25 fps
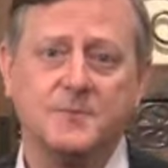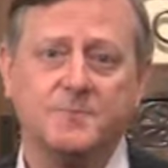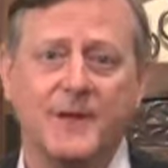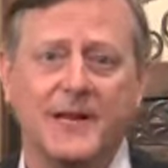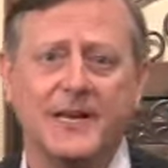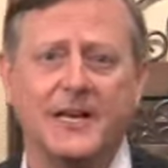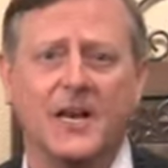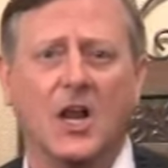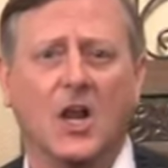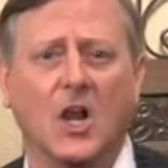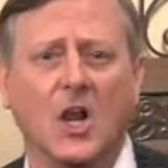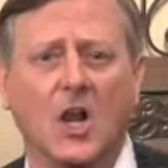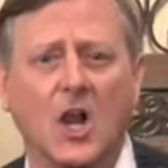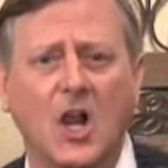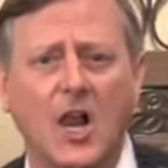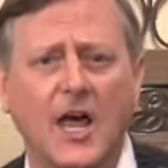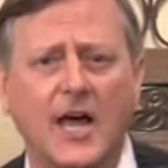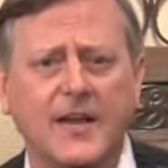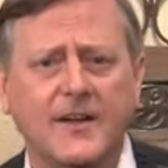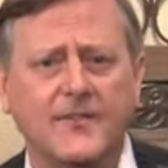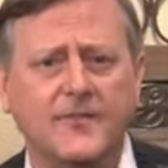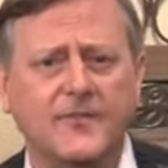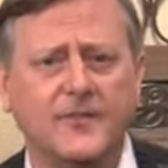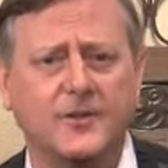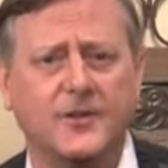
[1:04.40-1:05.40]
spend a
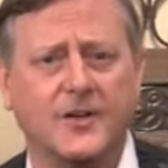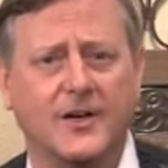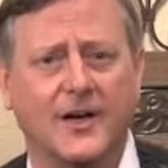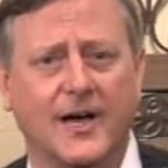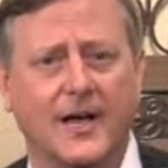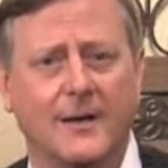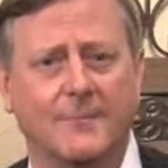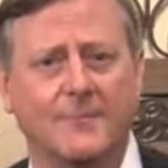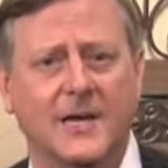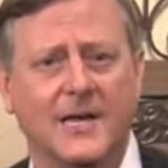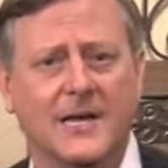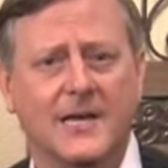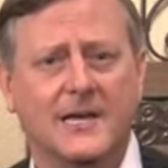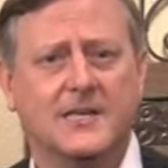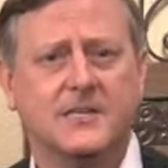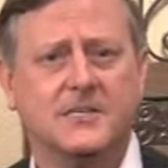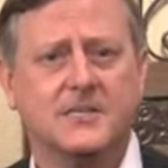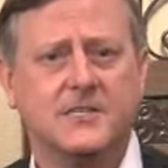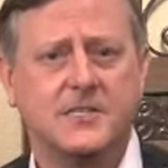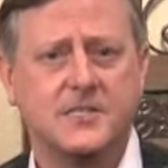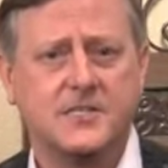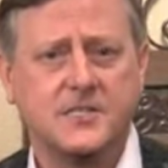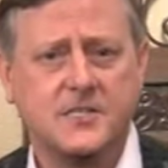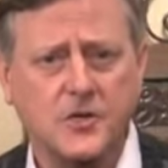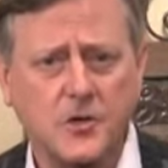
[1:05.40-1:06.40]
lifetime
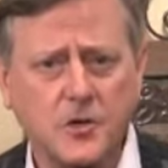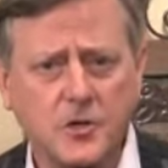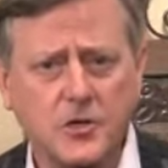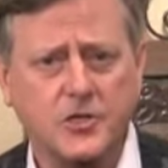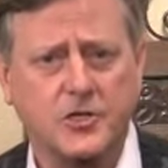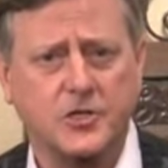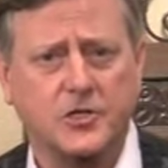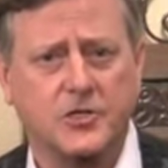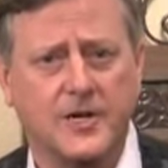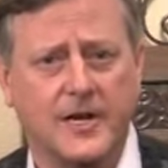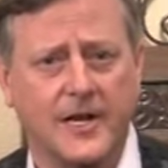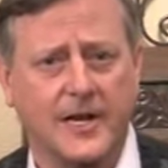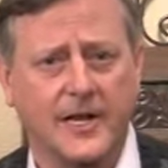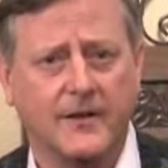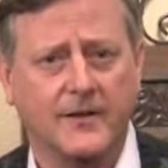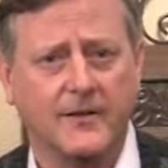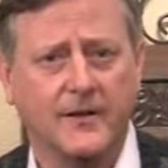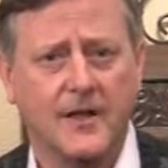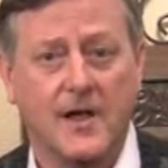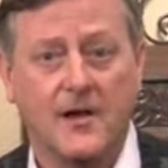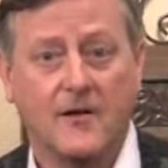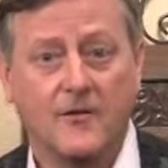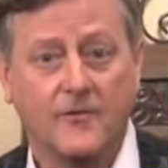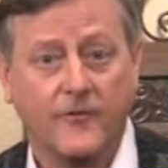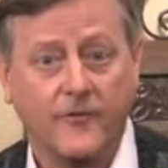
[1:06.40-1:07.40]
searching
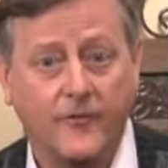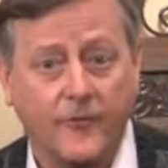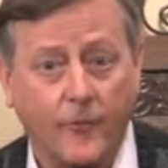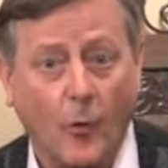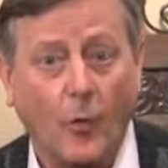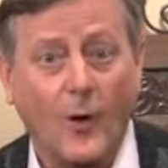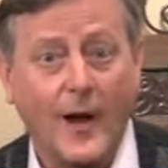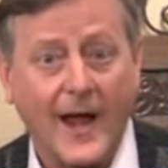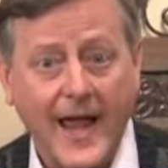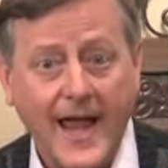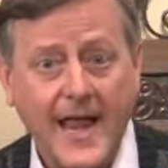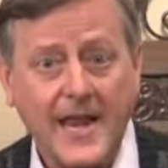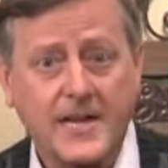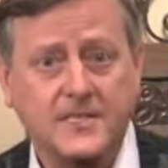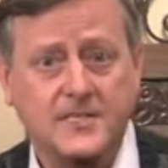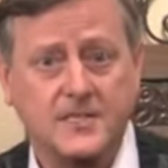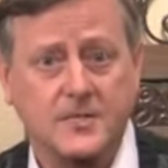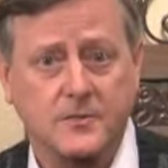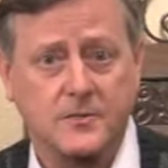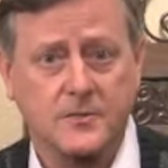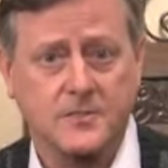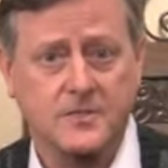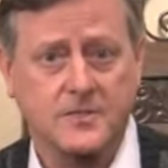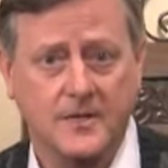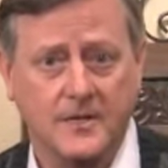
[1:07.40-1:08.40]
for
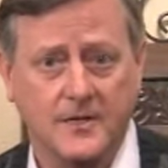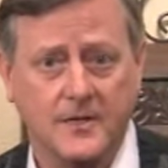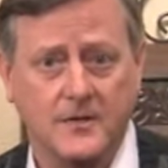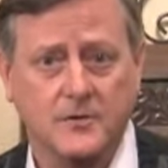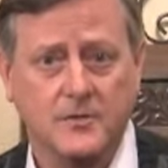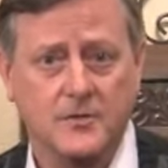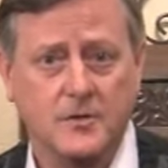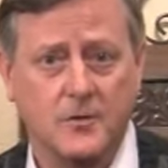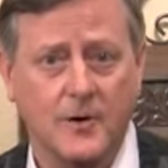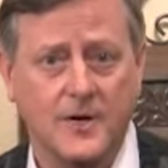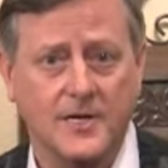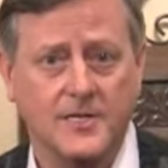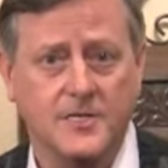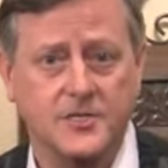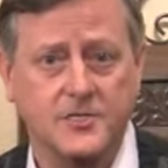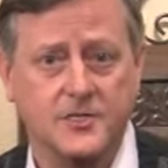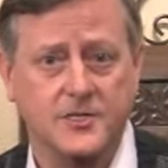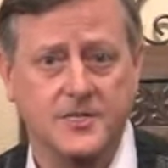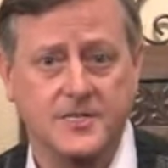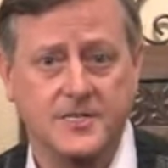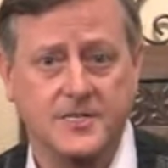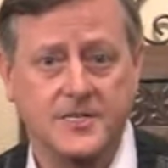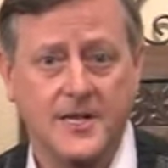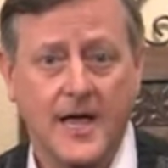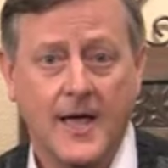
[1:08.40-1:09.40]
answers to those
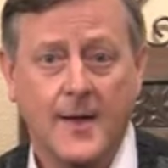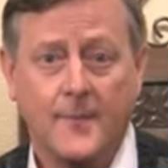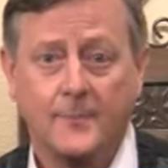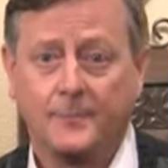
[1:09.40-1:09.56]
questions.